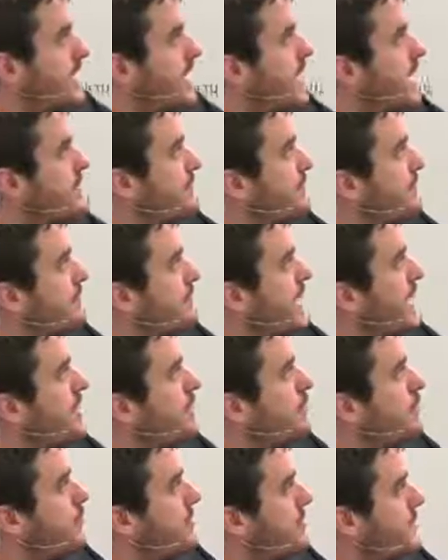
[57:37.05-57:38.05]
And from
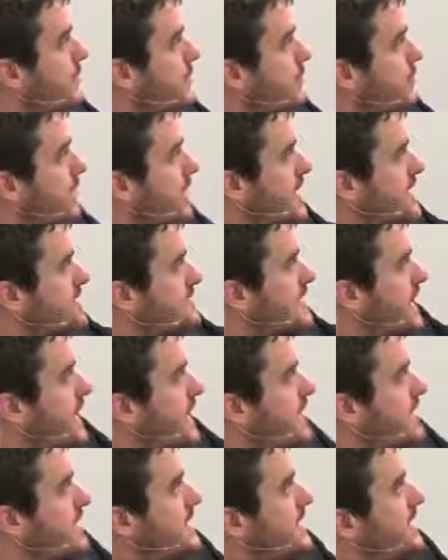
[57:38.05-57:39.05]
that point, they realized
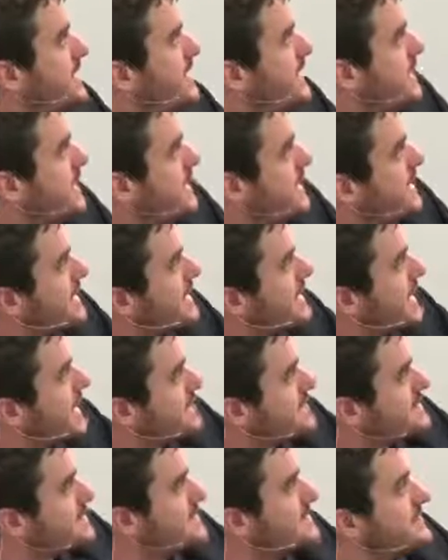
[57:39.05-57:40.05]
that
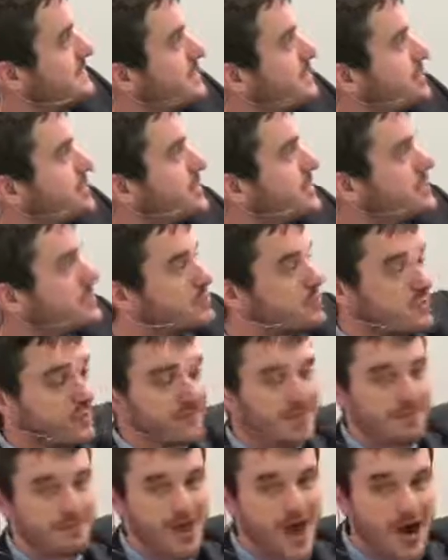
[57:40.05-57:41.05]
there's some sort
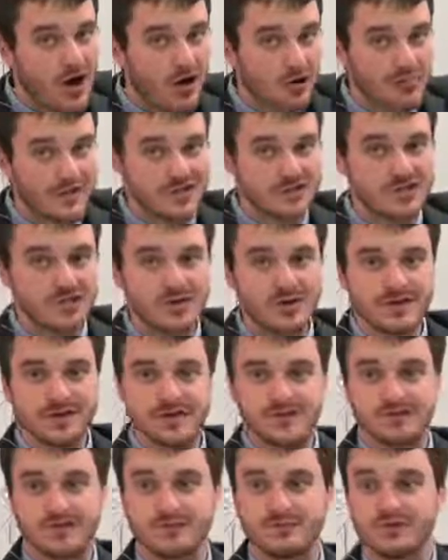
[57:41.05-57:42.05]
of empowerment to it,
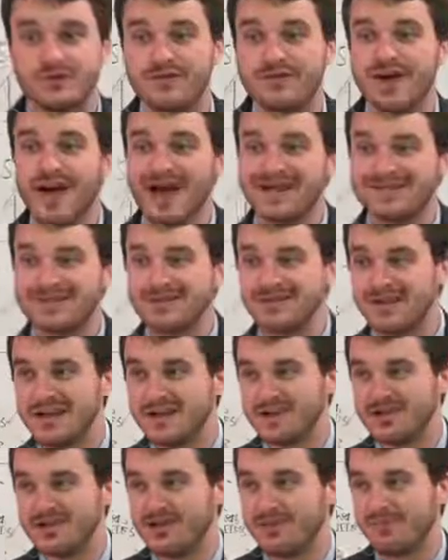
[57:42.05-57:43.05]
there's some sort of
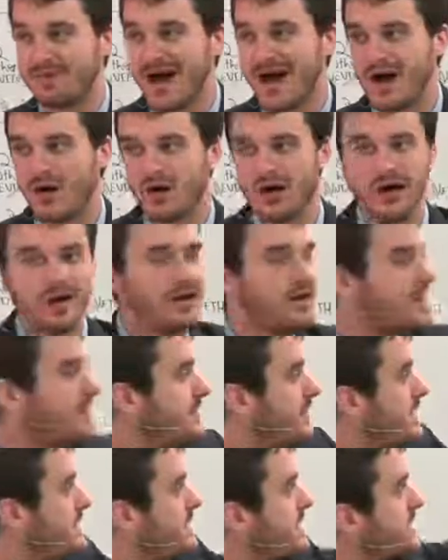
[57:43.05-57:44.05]
escalation in power
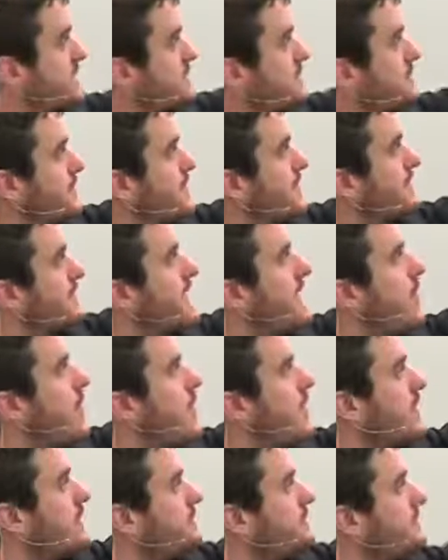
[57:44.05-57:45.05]
that takes place at
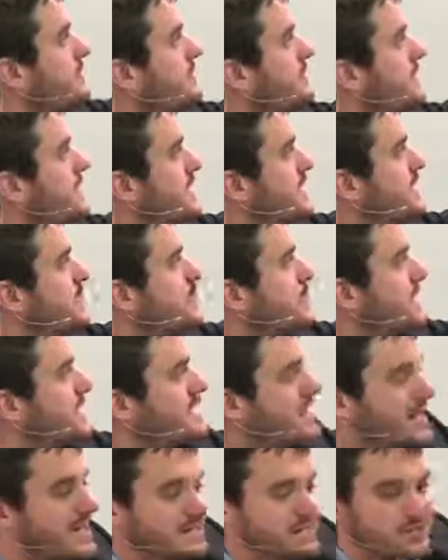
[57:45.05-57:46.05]
August 15th when
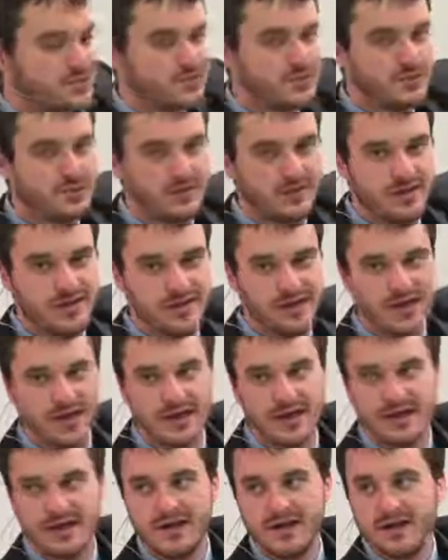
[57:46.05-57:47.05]
he gets to the
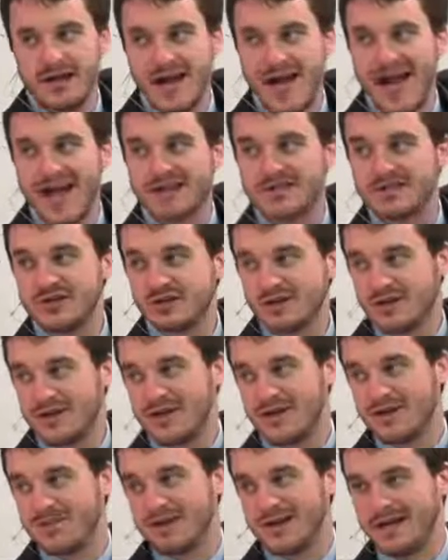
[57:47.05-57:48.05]
Exeter
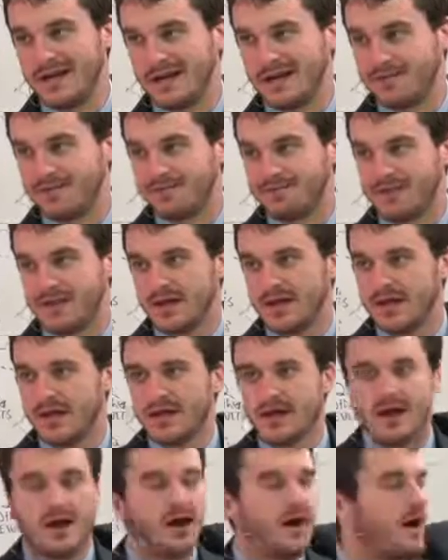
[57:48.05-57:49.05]
camp meeting.
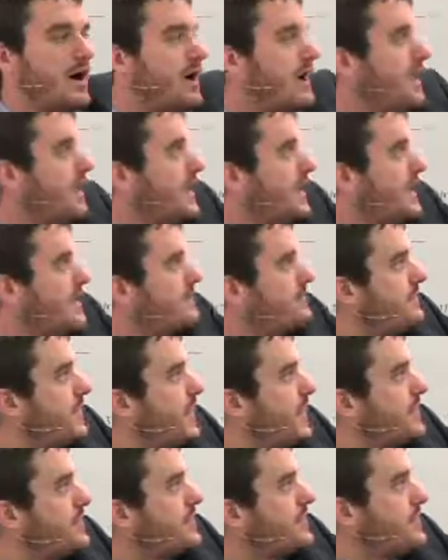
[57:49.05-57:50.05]
And
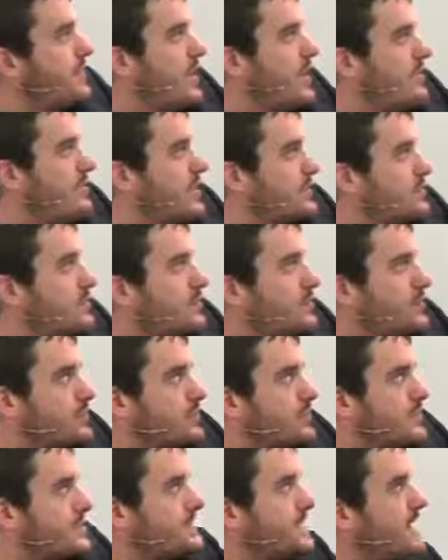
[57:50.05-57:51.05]
finally, you have October
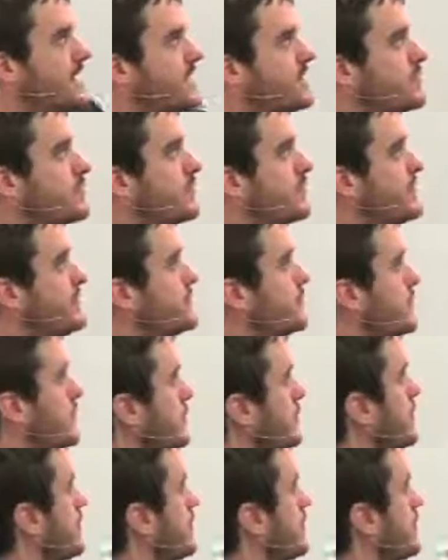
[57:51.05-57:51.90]
22nd where the door